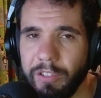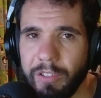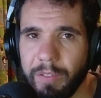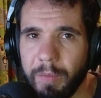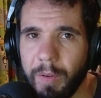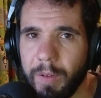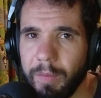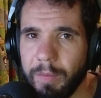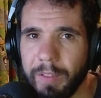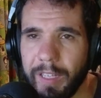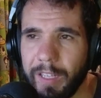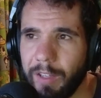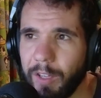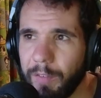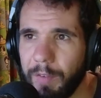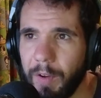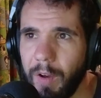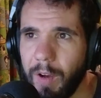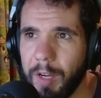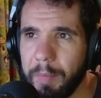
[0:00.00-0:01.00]
What? That could
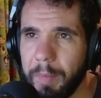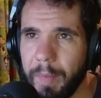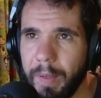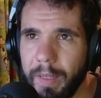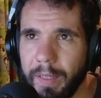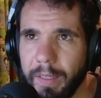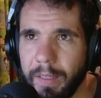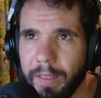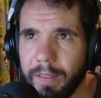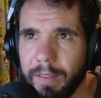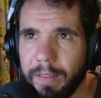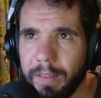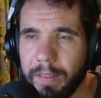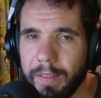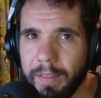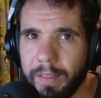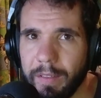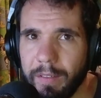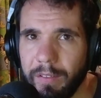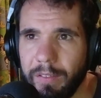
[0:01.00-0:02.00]
have hired me.
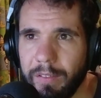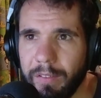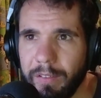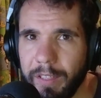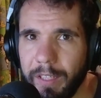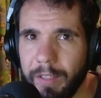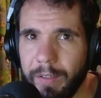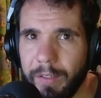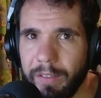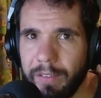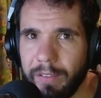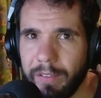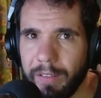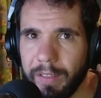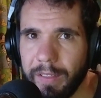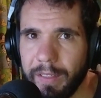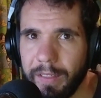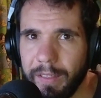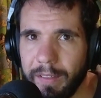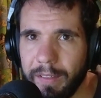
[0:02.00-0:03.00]

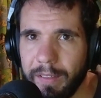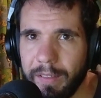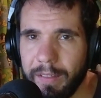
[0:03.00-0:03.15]
Seriously.